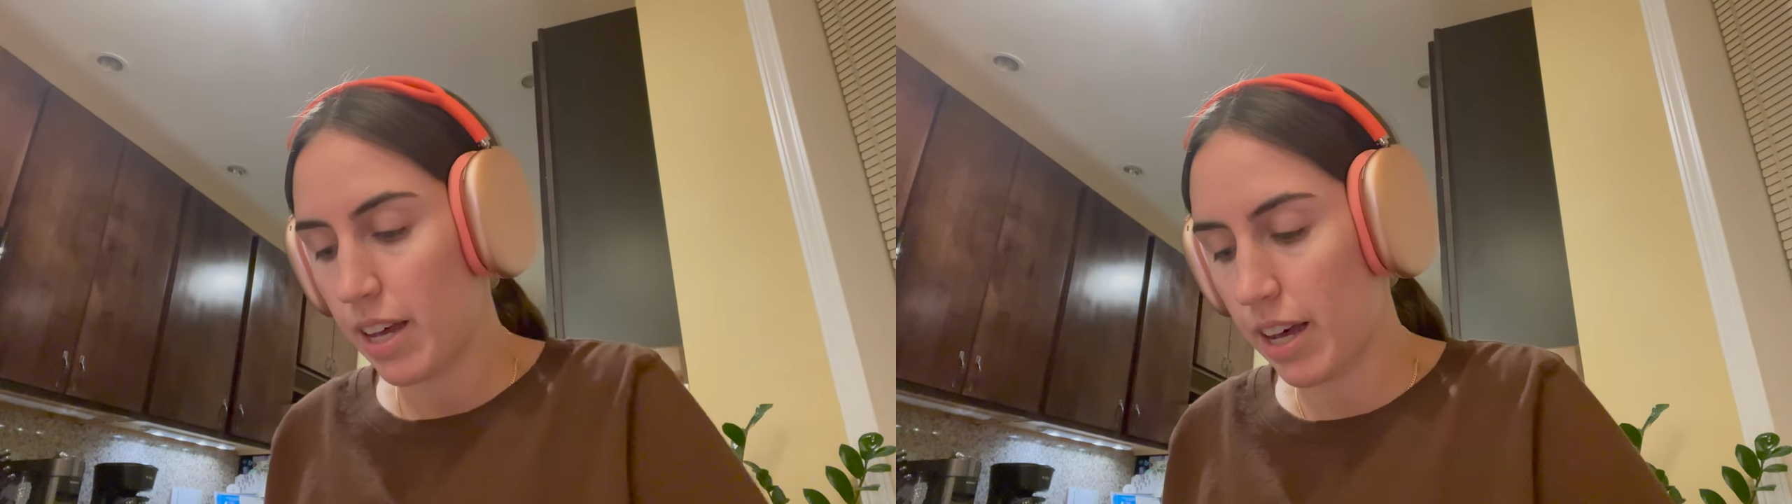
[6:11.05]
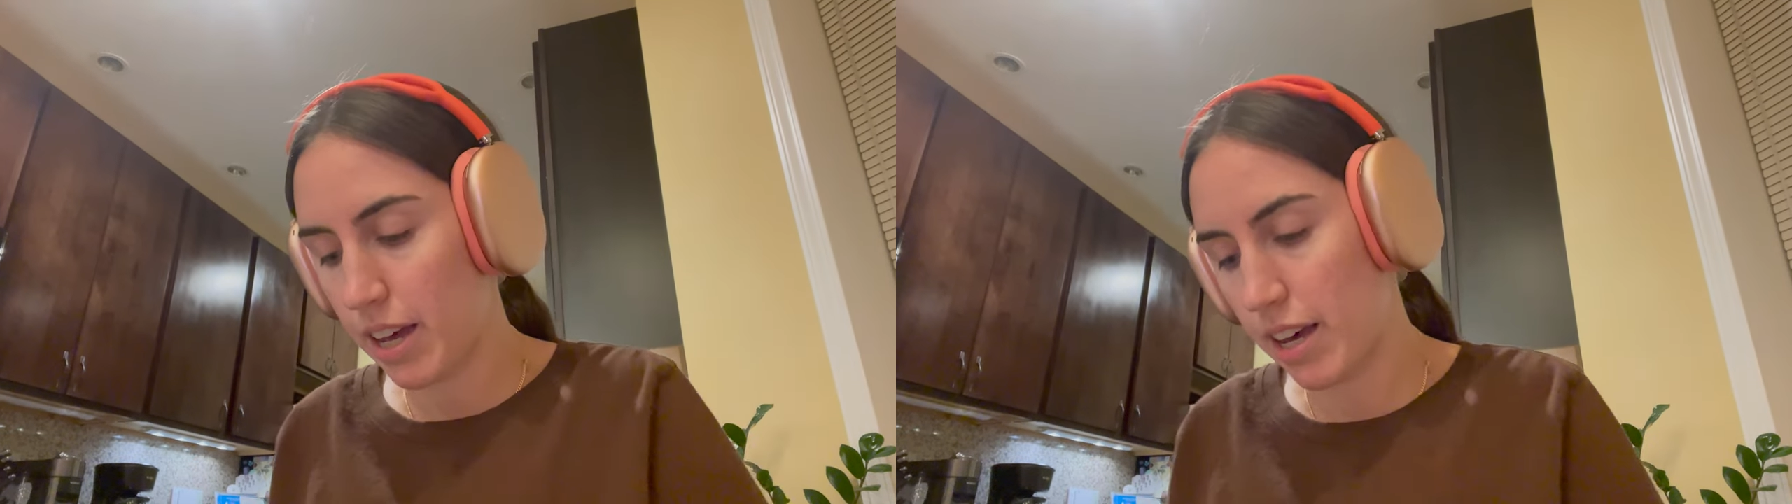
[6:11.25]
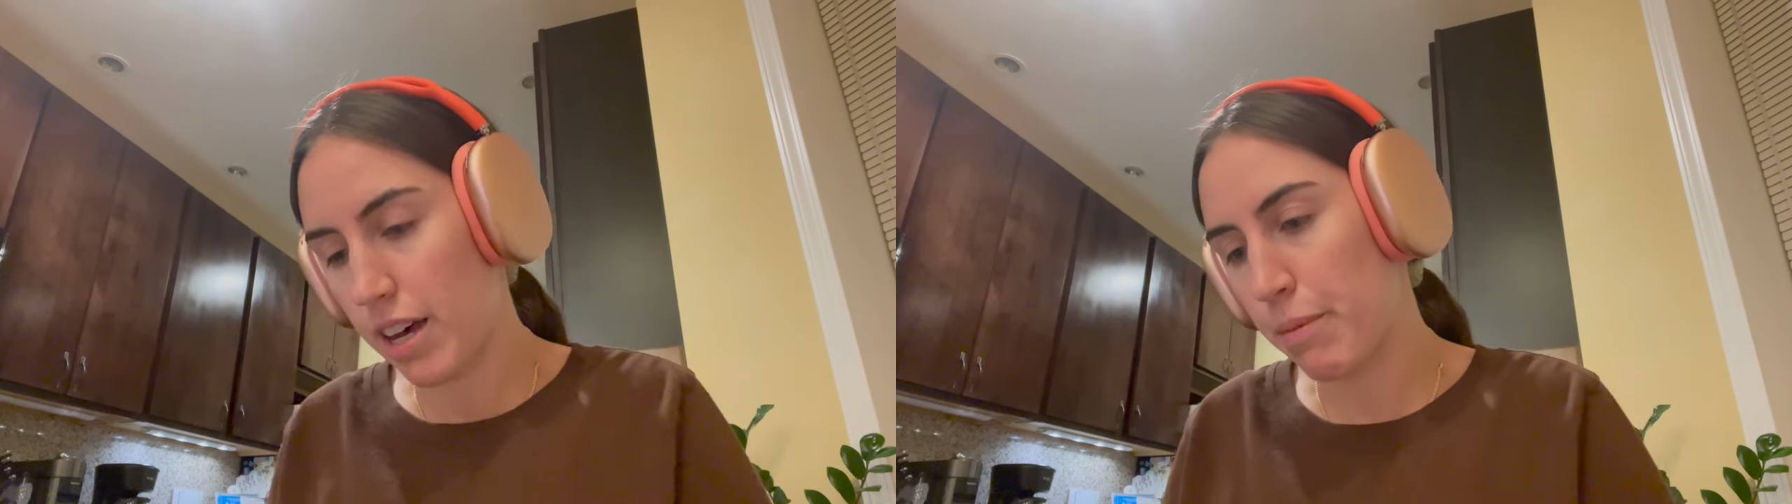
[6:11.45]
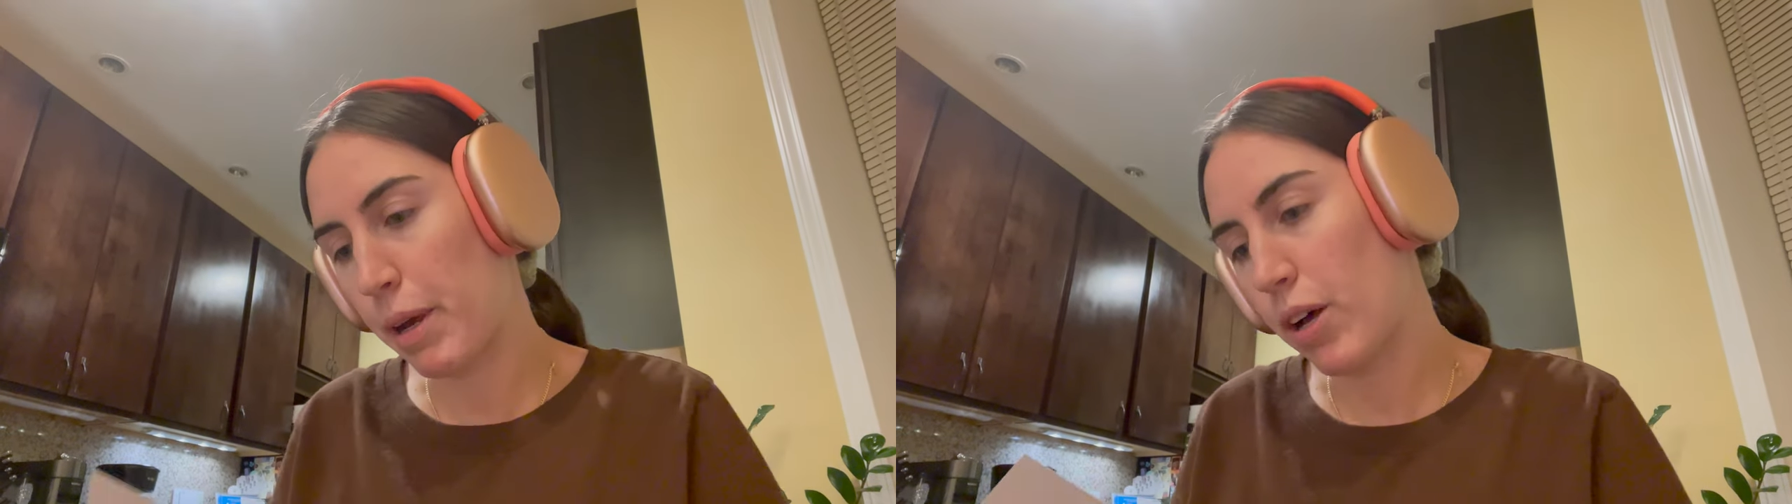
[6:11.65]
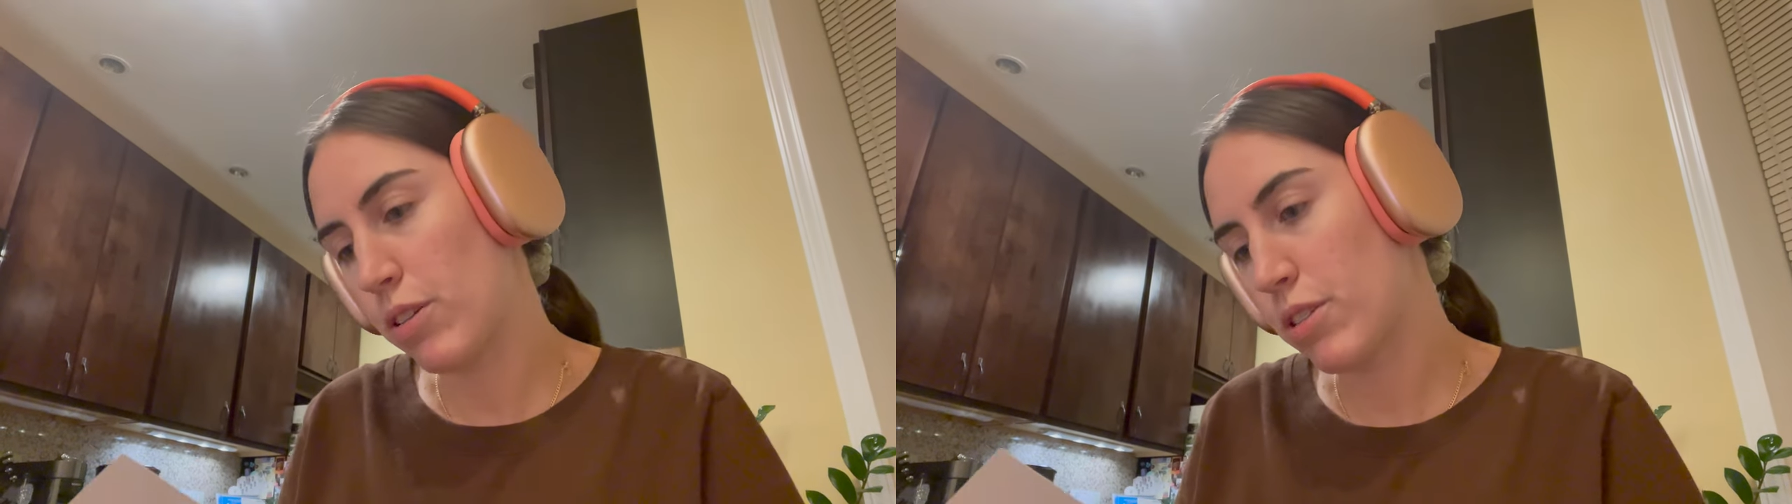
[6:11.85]
Um,
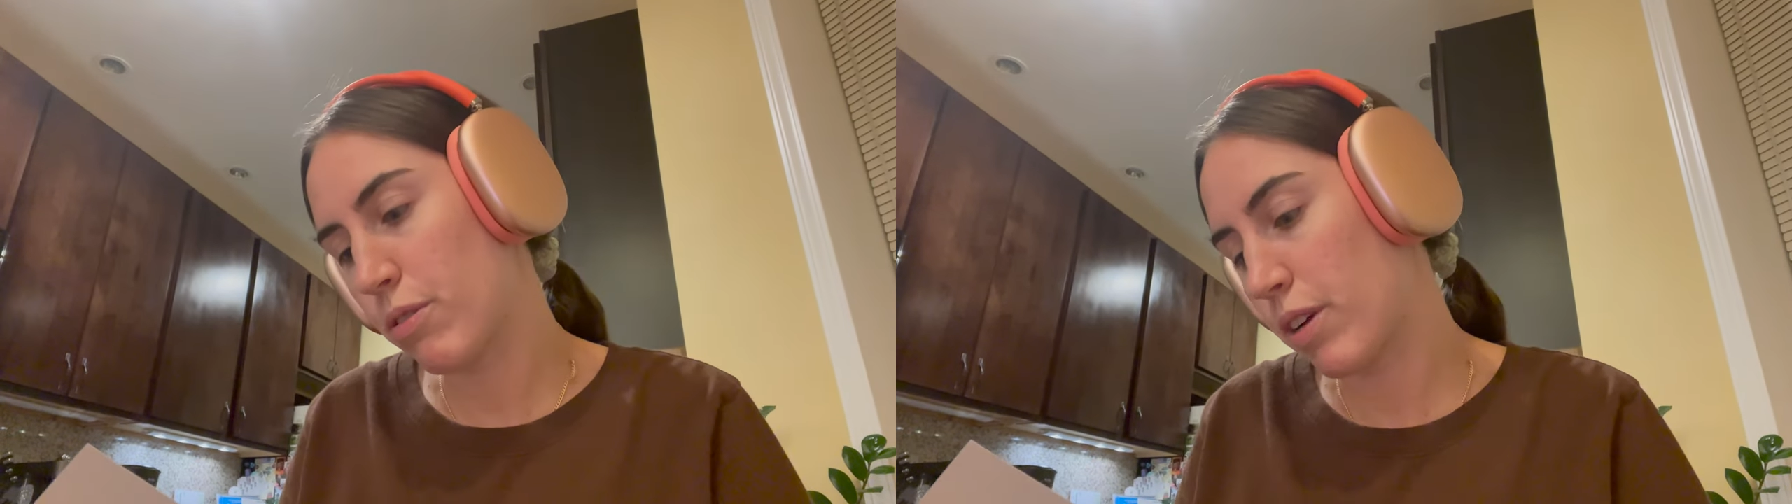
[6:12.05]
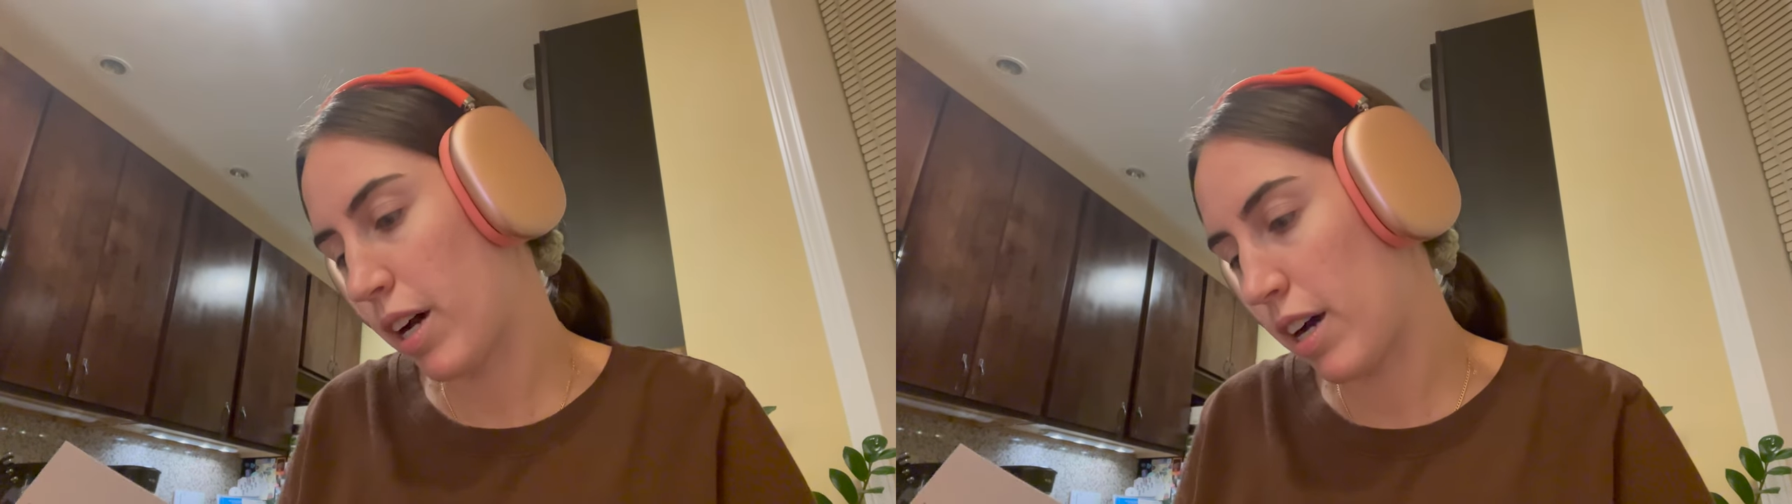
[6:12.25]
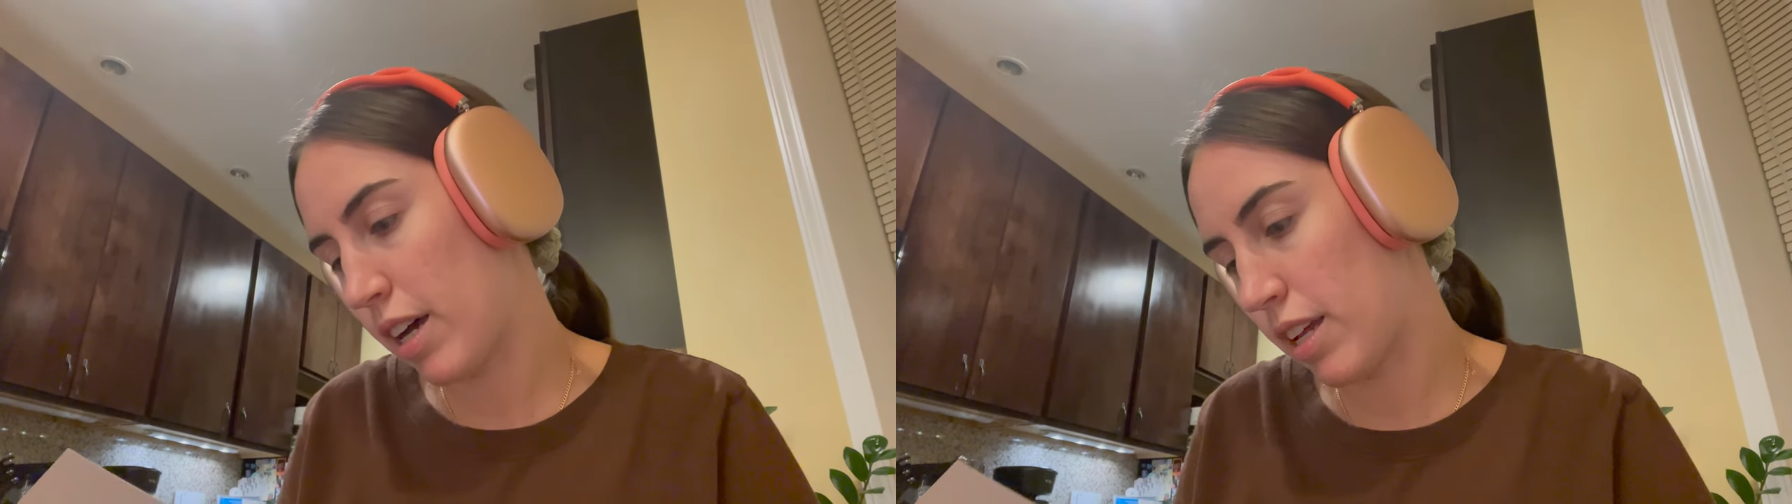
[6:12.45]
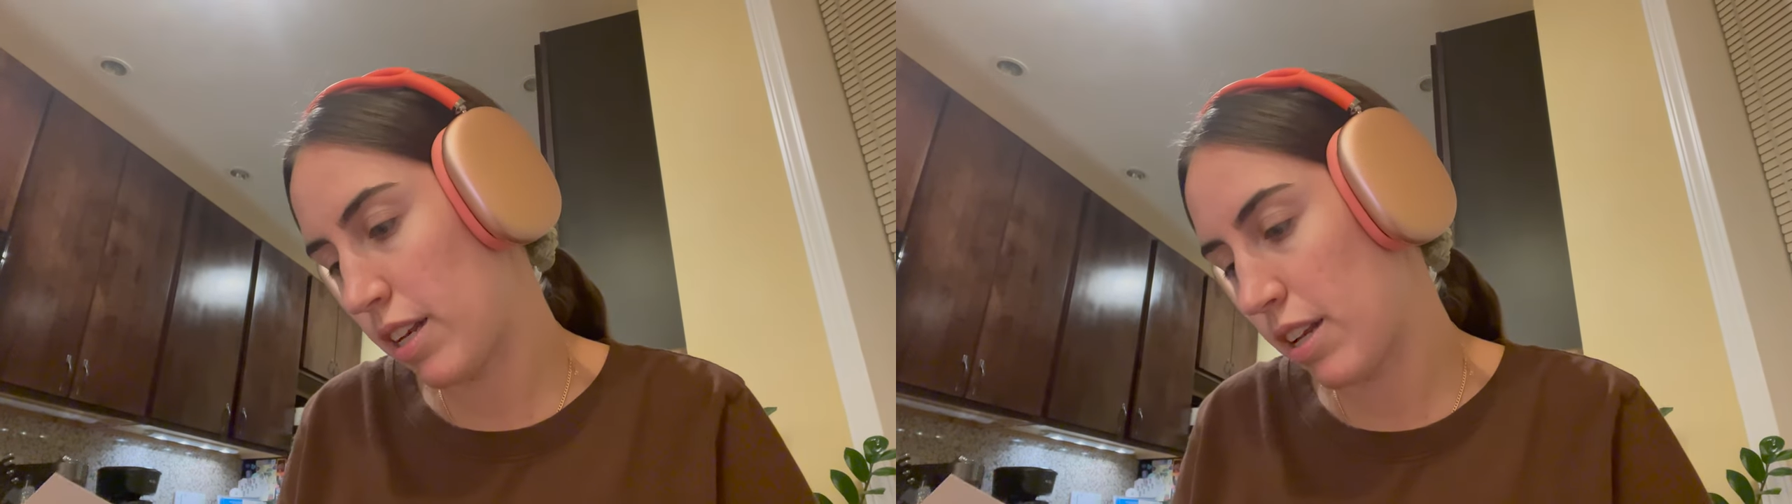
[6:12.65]
I also got